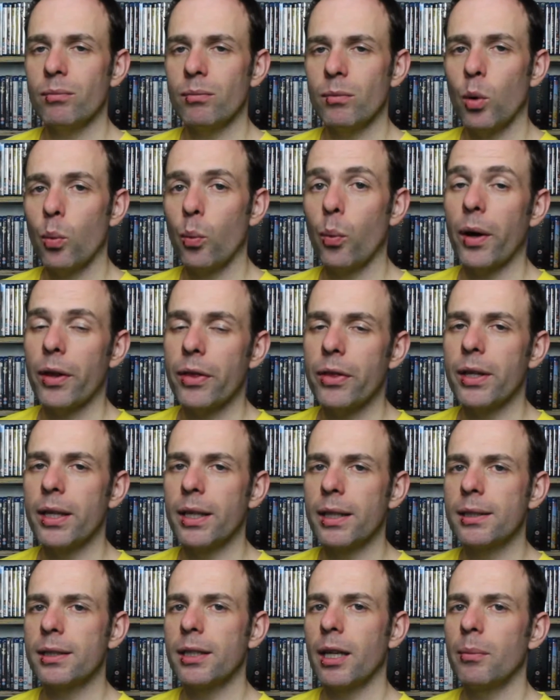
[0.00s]
with
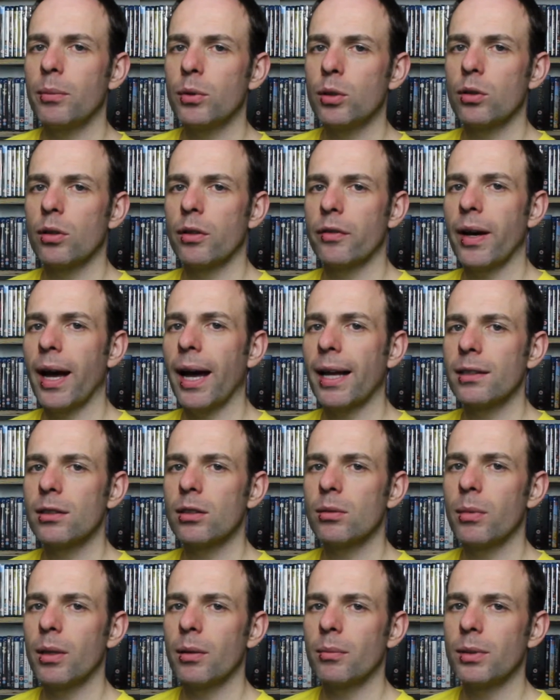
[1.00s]
the exception of
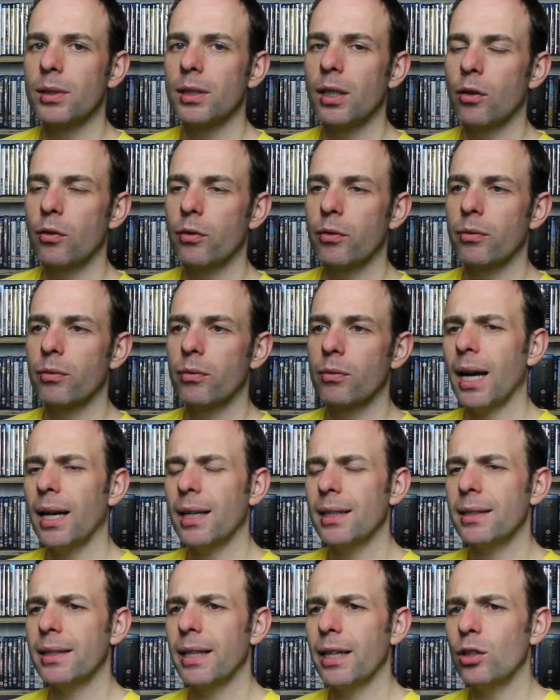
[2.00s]
Handsome himself.
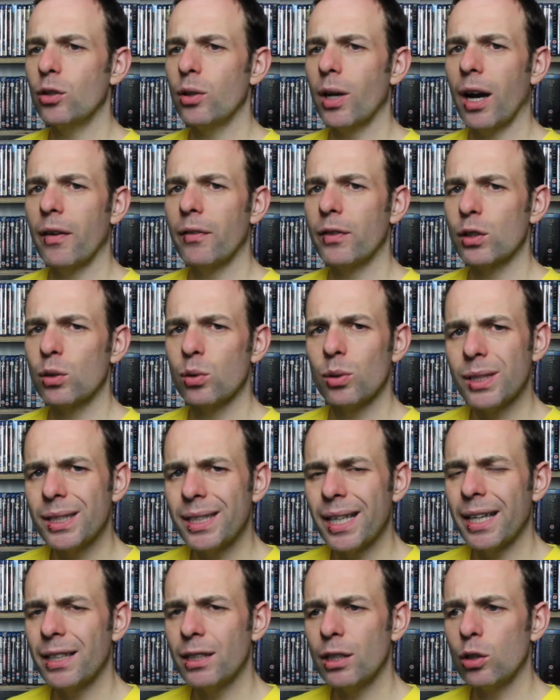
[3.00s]
And then you have his
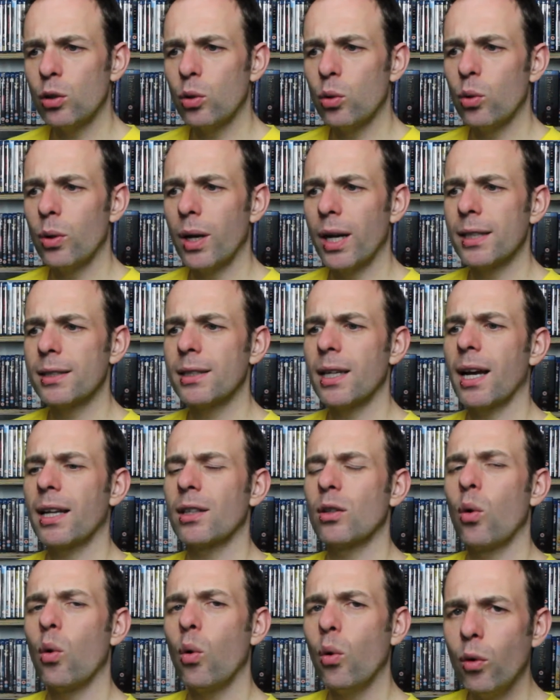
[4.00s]
lieutenant, who is
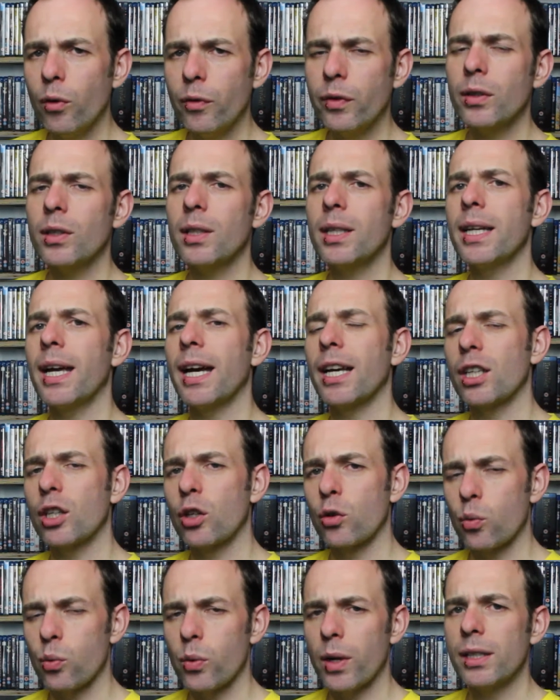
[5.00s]
an overly
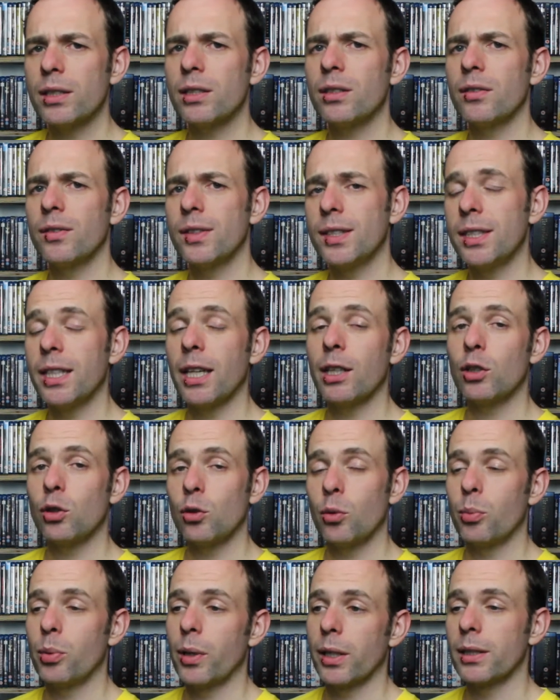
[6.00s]
aggressive
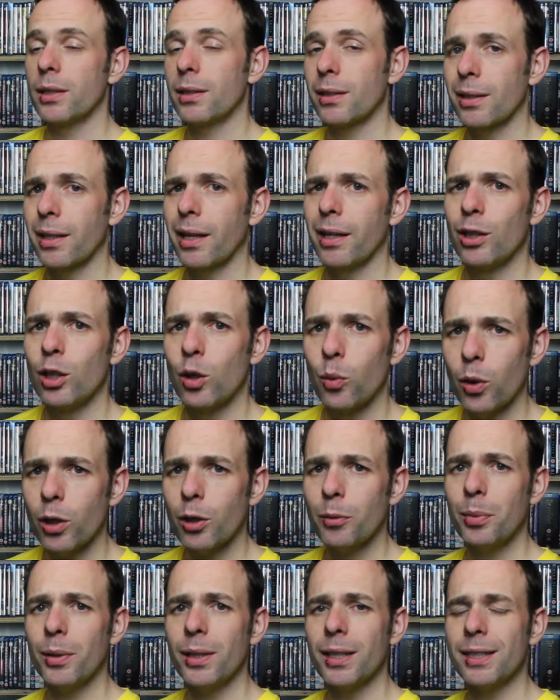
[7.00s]
sexual predator in the
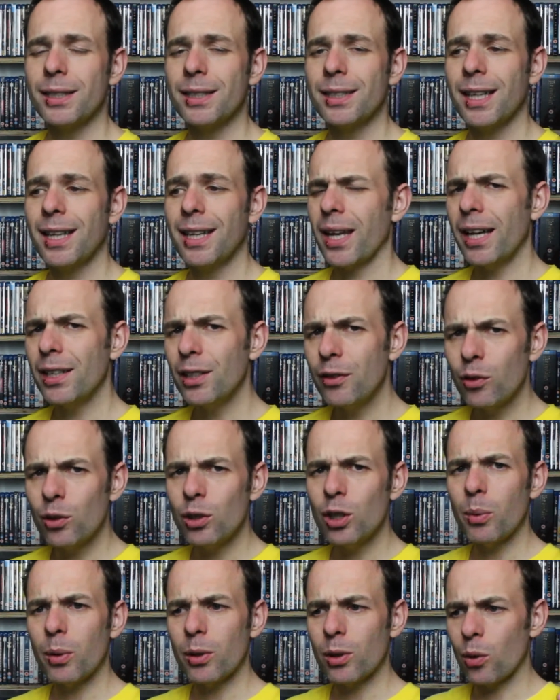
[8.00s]
workplace. And you've
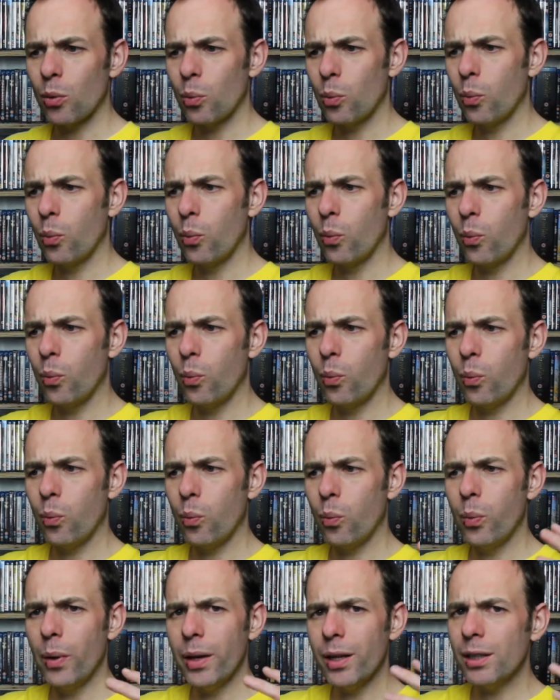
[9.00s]
got to wonder,
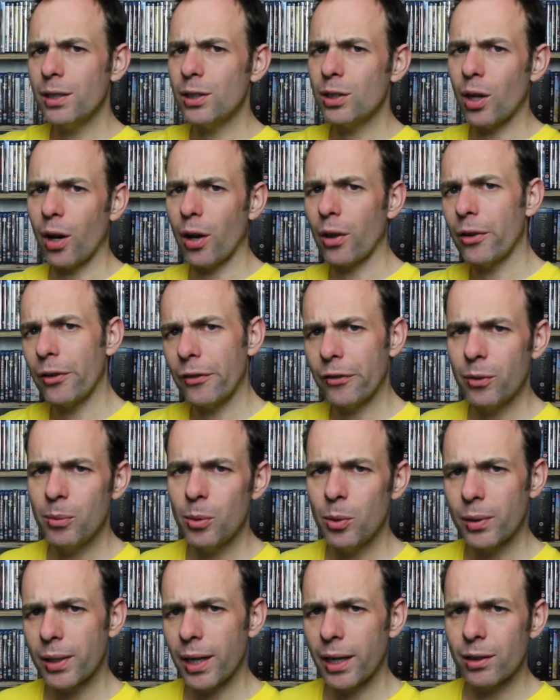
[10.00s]
where is the other
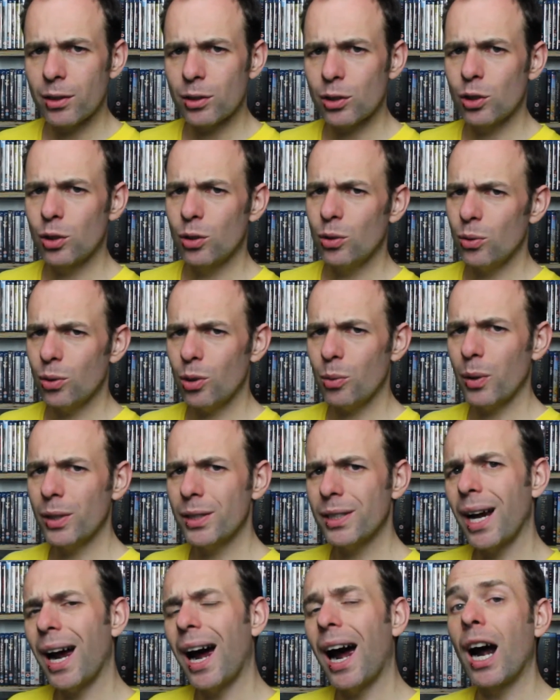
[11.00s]
female characters? No, the
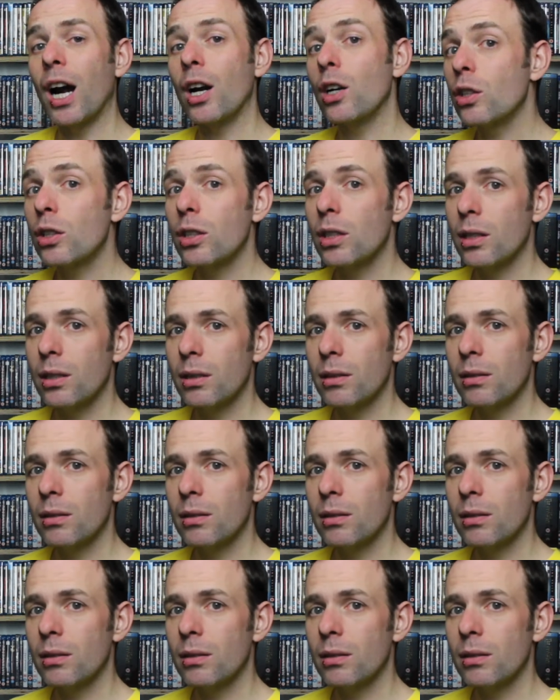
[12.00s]
ones that aren't